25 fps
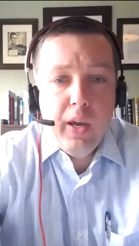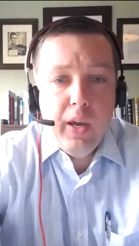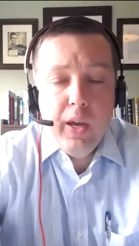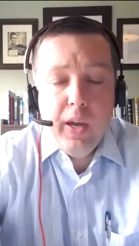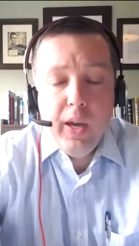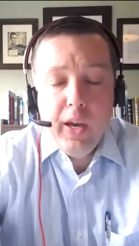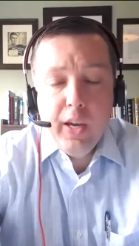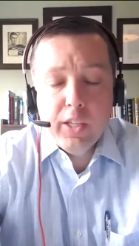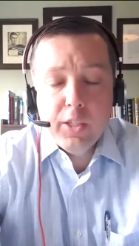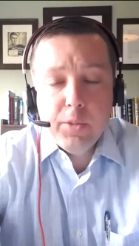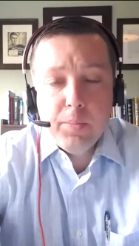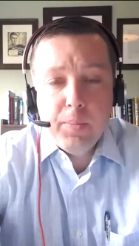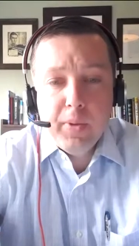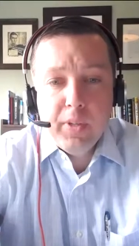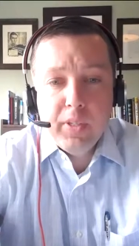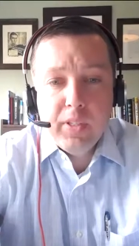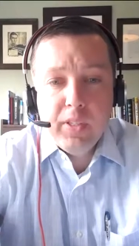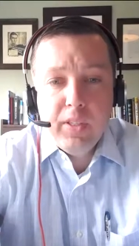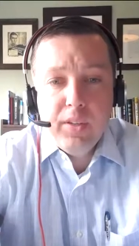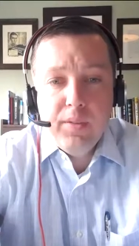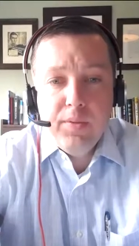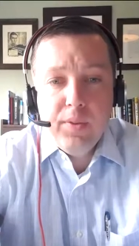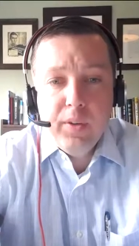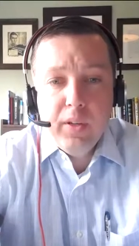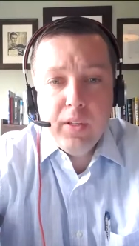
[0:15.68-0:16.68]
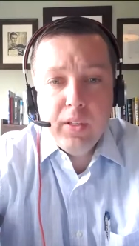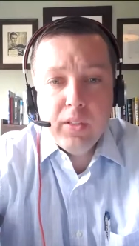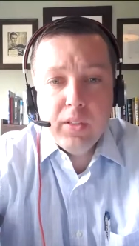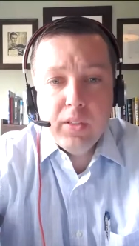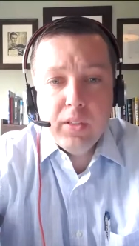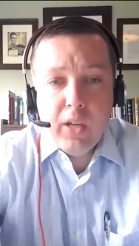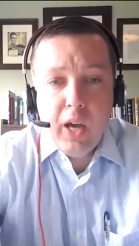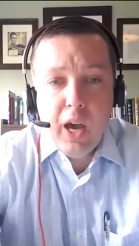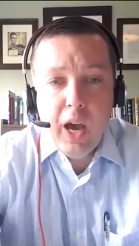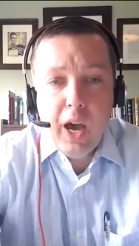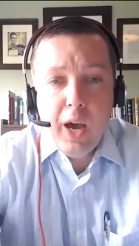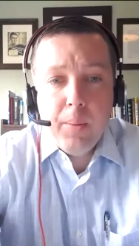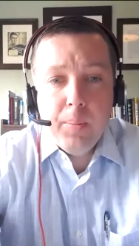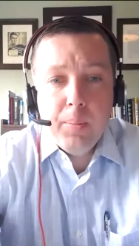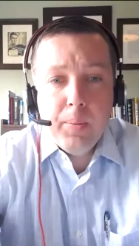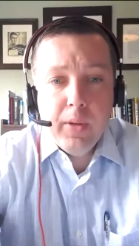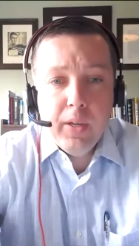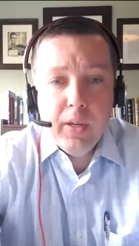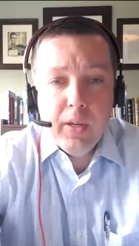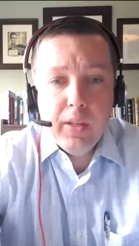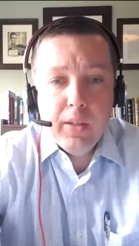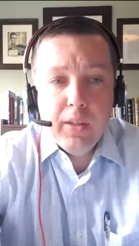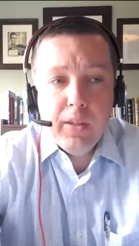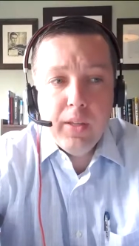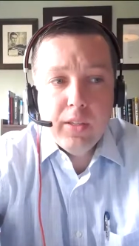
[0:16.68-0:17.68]
a specific
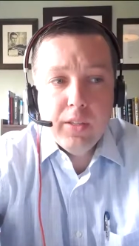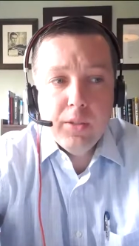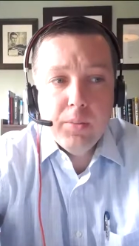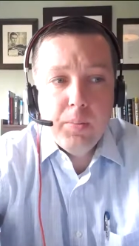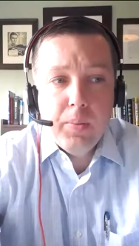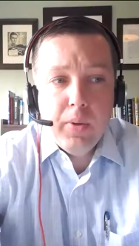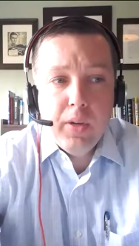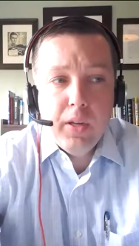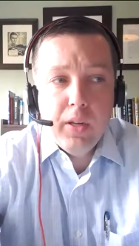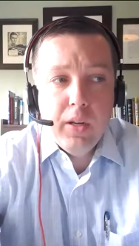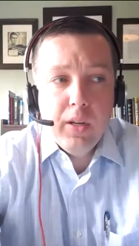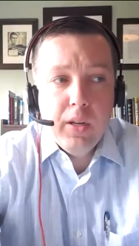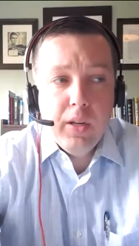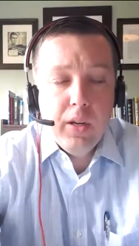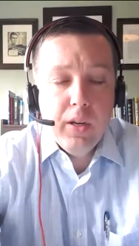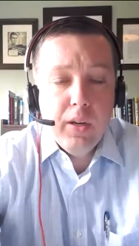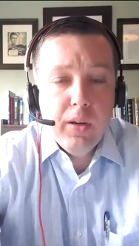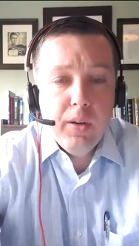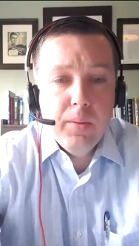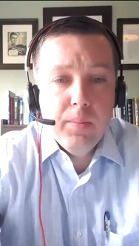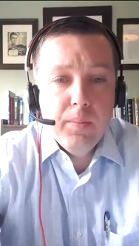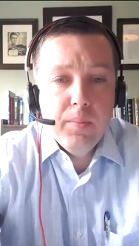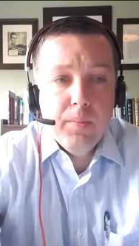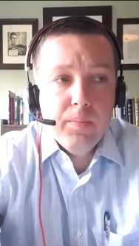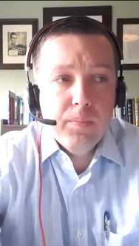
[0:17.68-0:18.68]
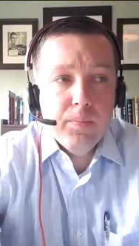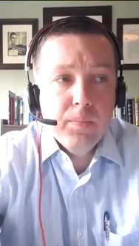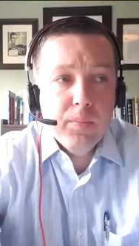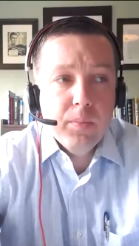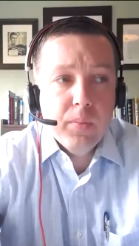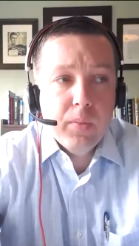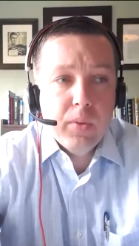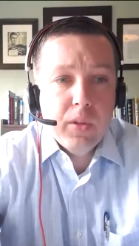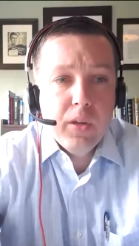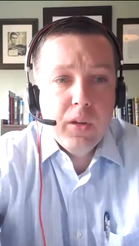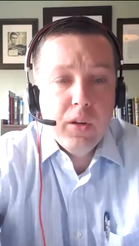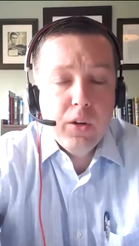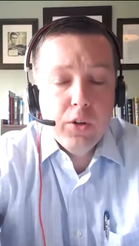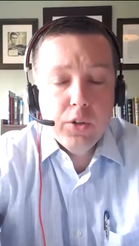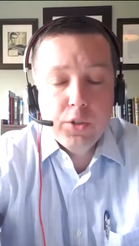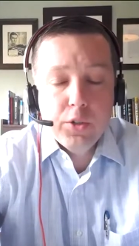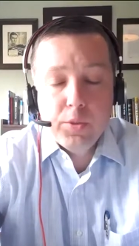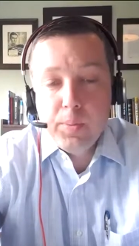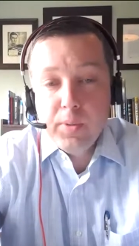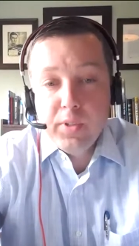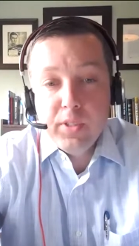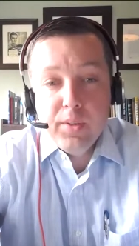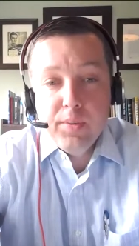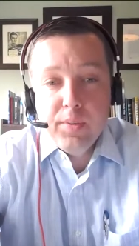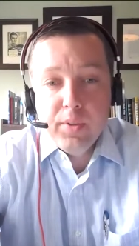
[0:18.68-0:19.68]
topic that's been, um, or
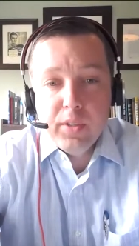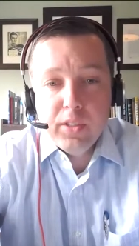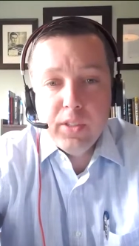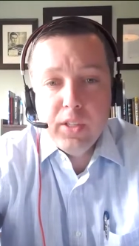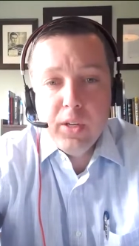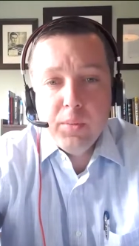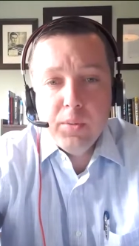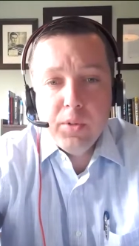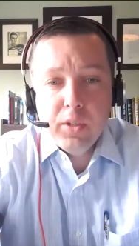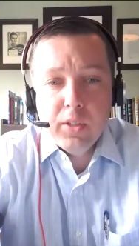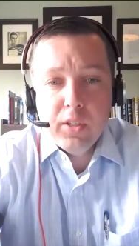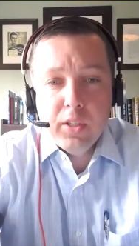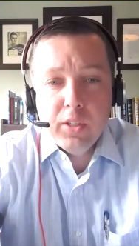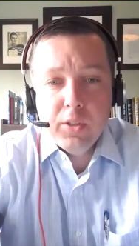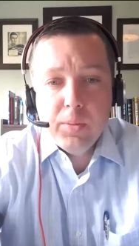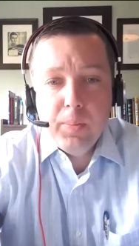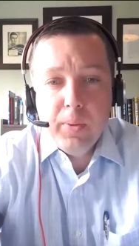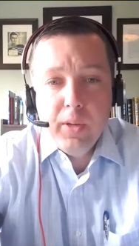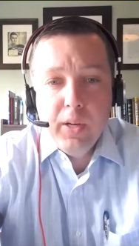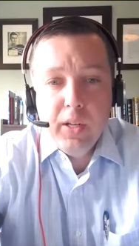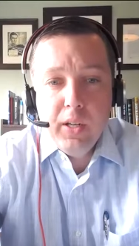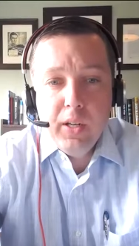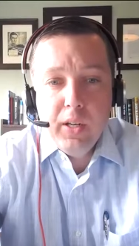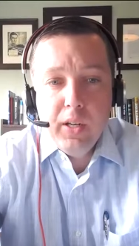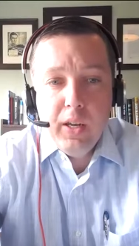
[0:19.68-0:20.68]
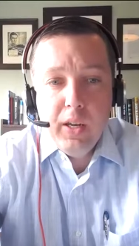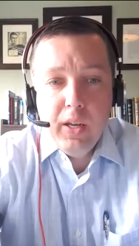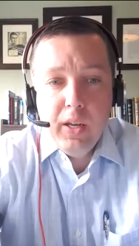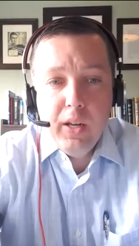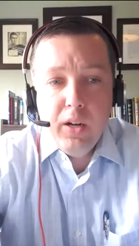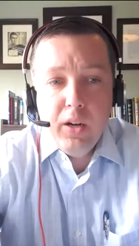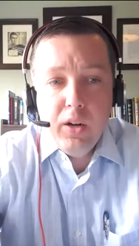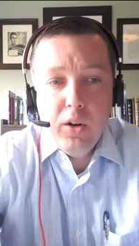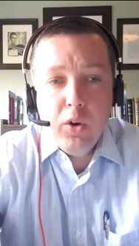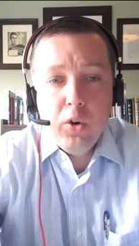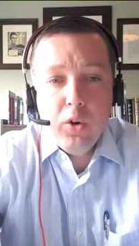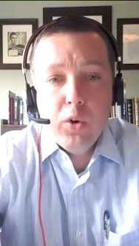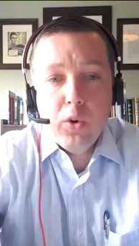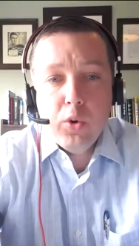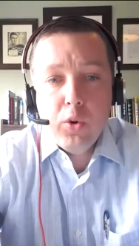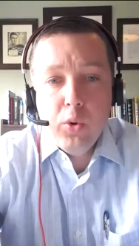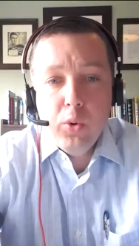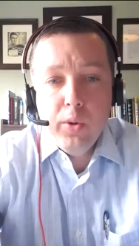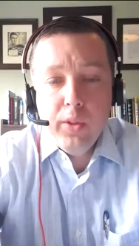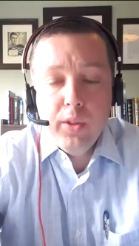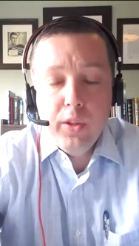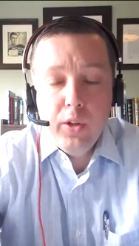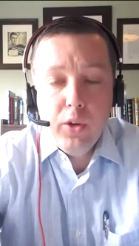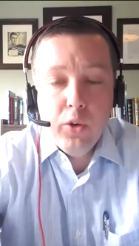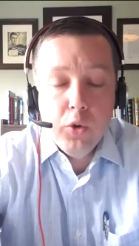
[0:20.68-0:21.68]
specific subject that's been in an article
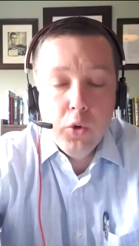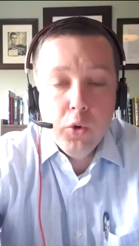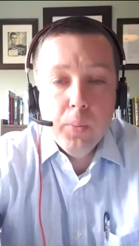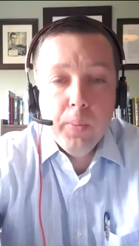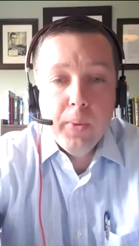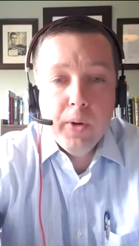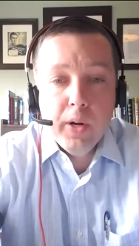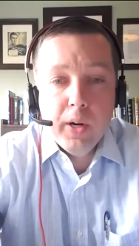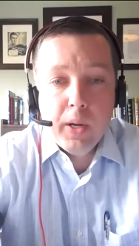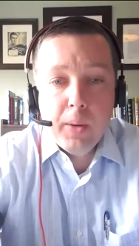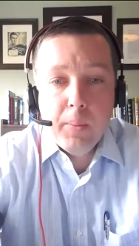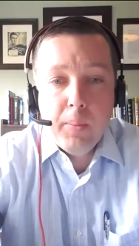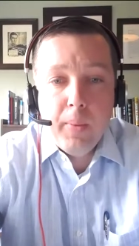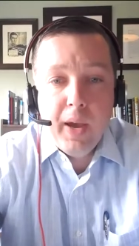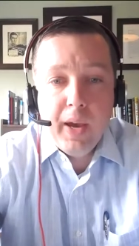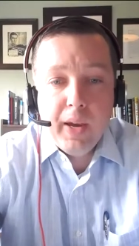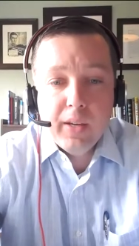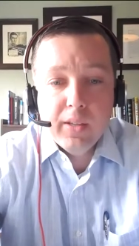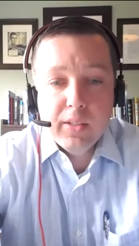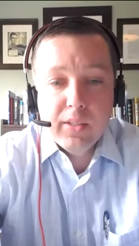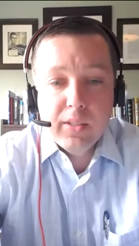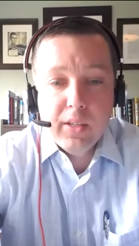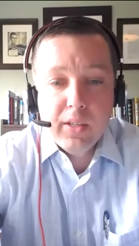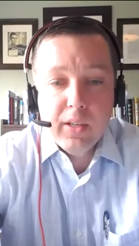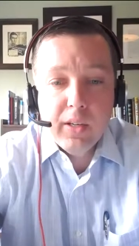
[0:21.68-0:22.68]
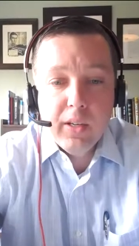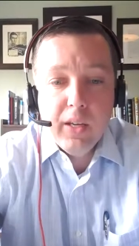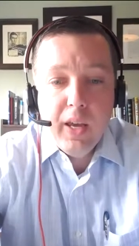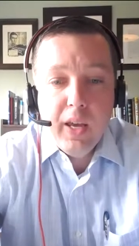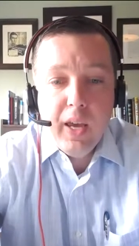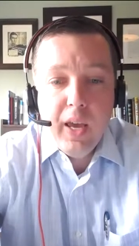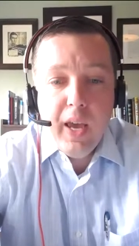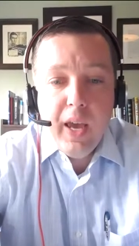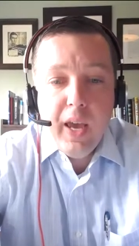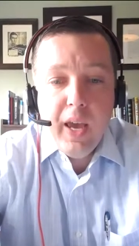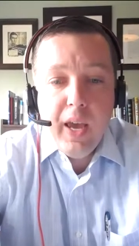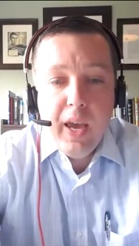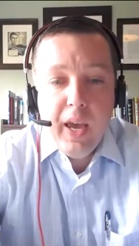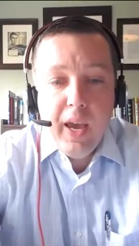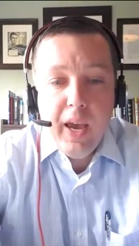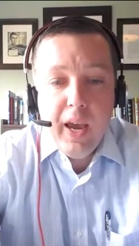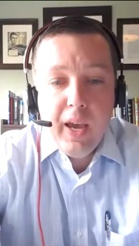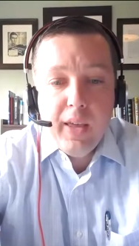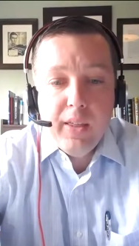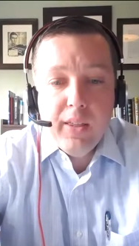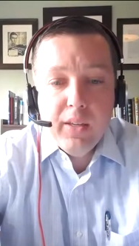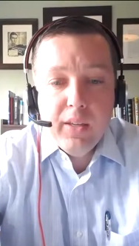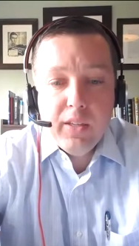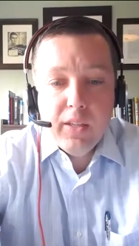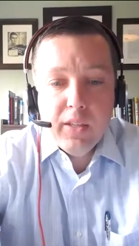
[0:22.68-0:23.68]
in the New American Magazine. And
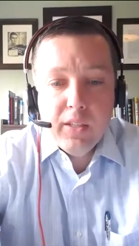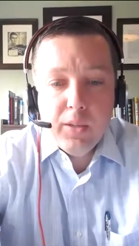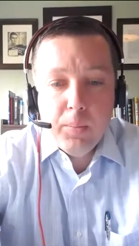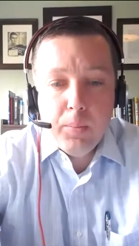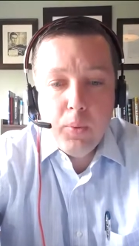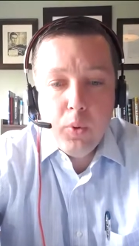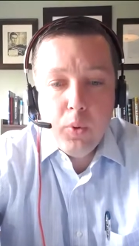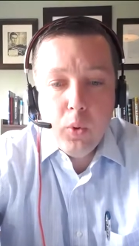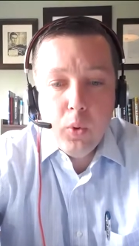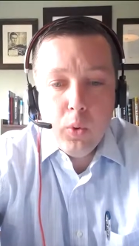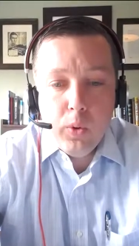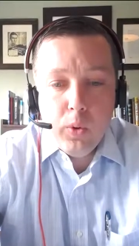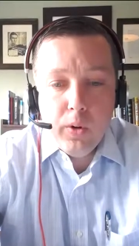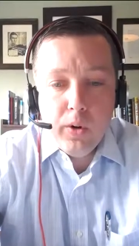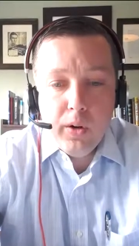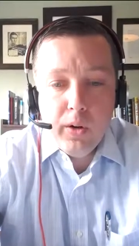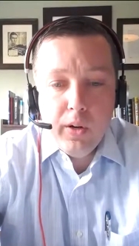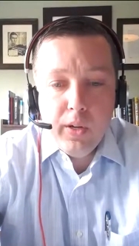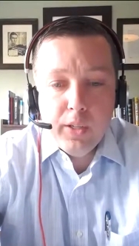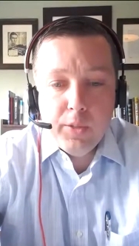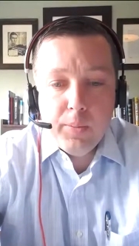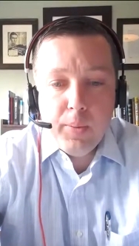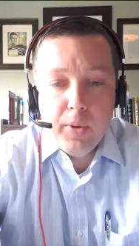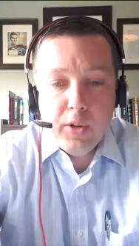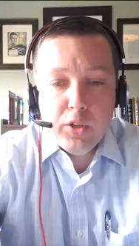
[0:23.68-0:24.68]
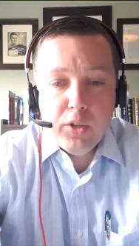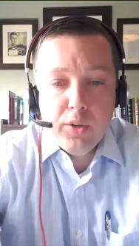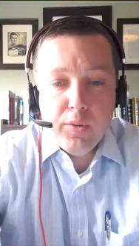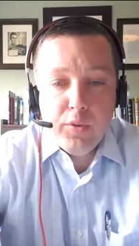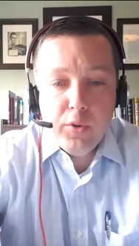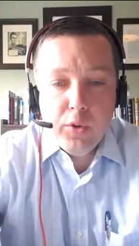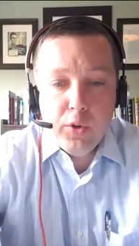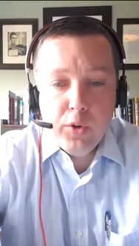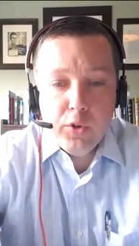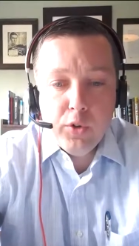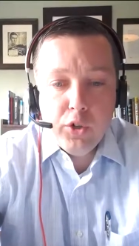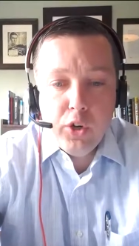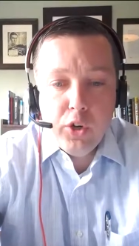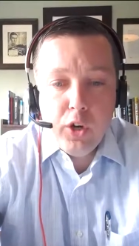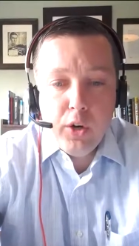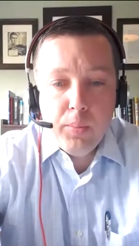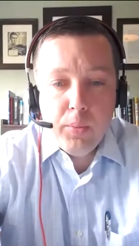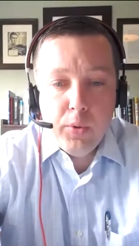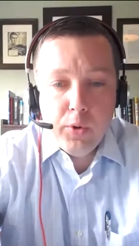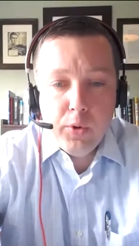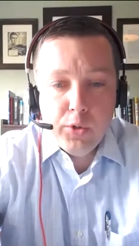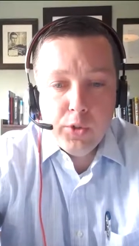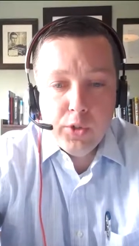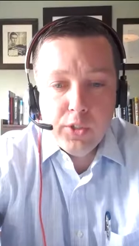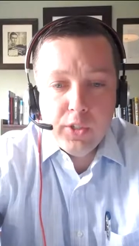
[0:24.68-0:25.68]
this is important, especially if you're a John
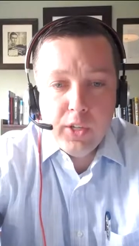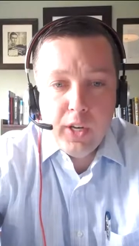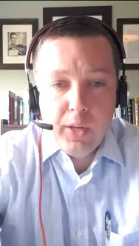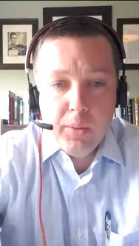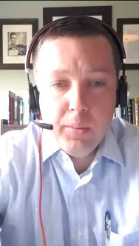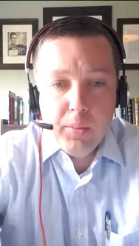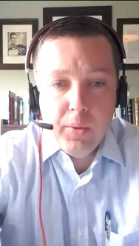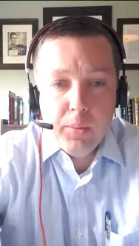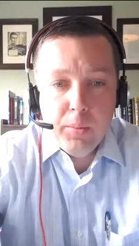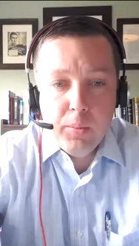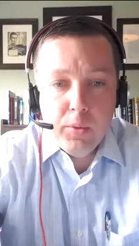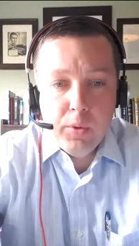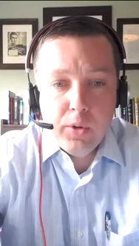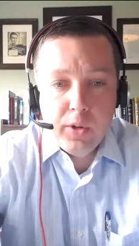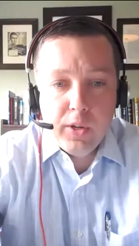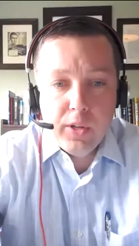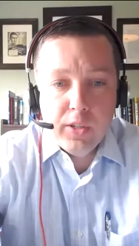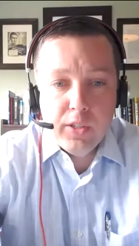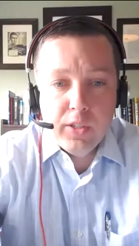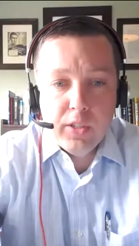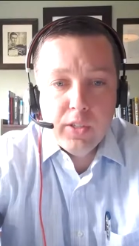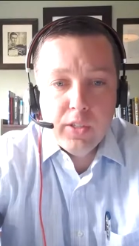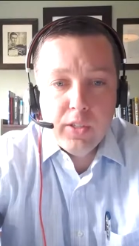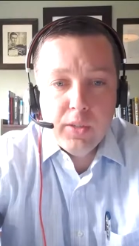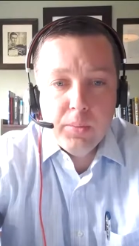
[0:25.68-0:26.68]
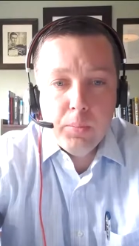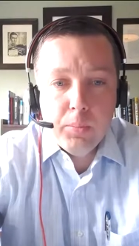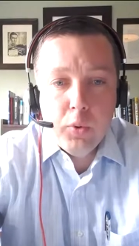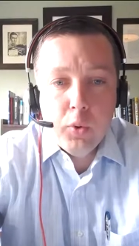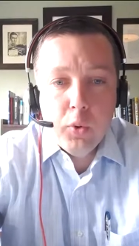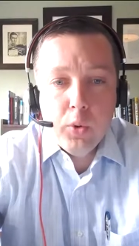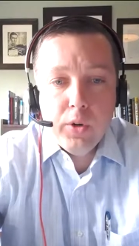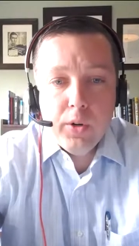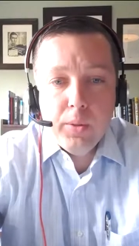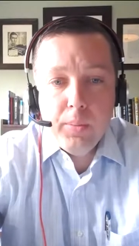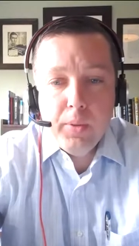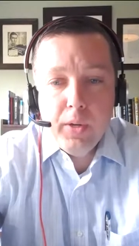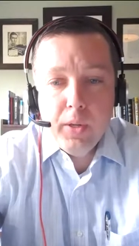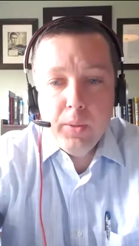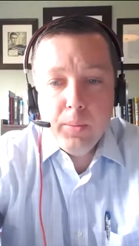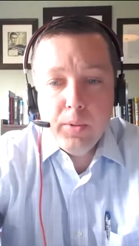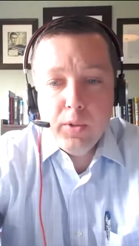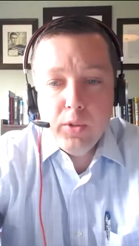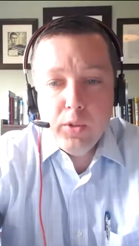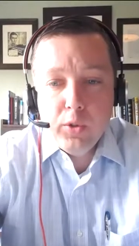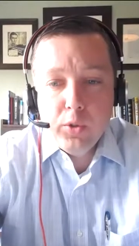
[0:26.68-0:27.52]
Birch Society member, because it's important to be able to do